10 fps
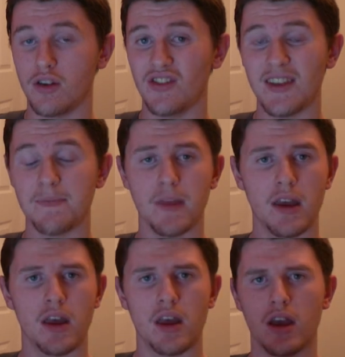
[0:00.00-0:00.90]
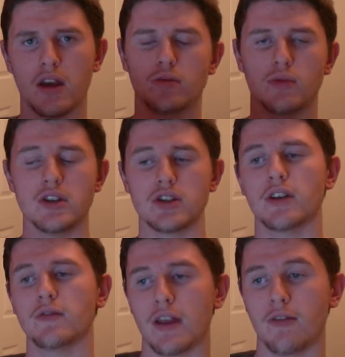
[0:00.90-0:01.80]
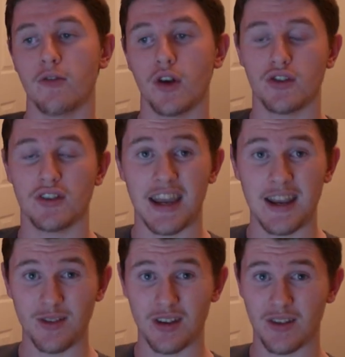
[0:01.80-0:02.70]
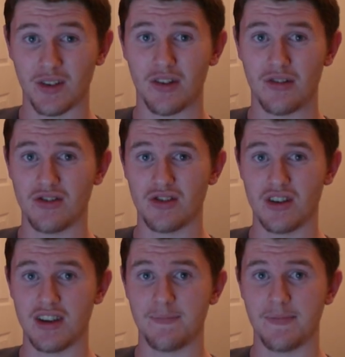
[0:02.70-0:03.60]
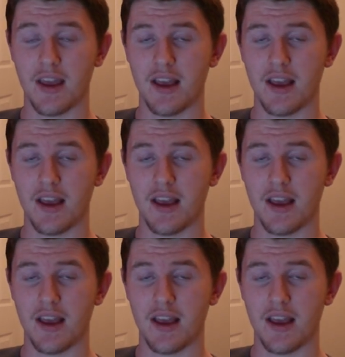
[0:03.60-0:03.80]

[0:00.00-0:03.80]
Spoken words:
You see, when Chevrolet first came to this country,